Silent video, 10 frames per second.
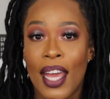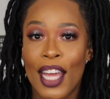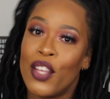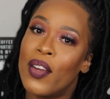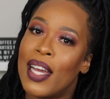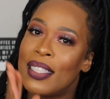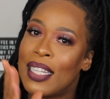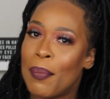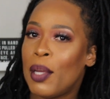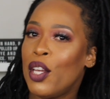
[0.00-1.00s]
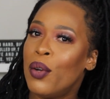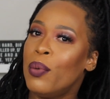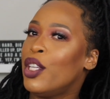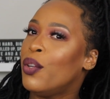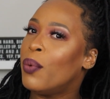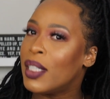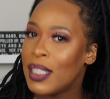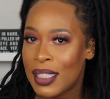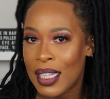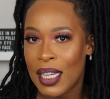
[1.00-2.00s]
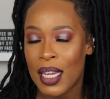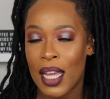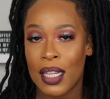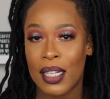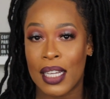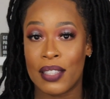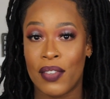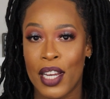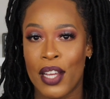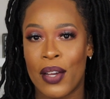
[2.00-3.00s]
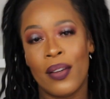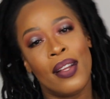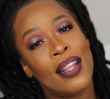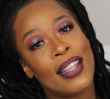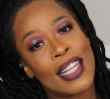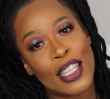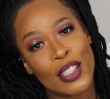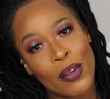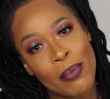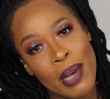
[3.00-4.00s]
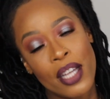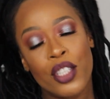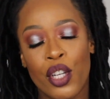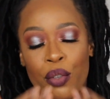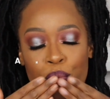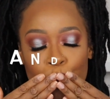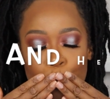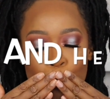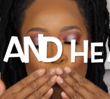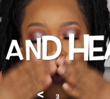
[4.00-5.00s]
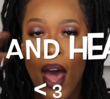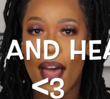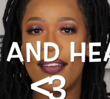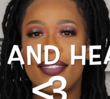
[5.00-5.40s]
And you guys let me know what you want to see in the next video. Thanks so much. Mwah.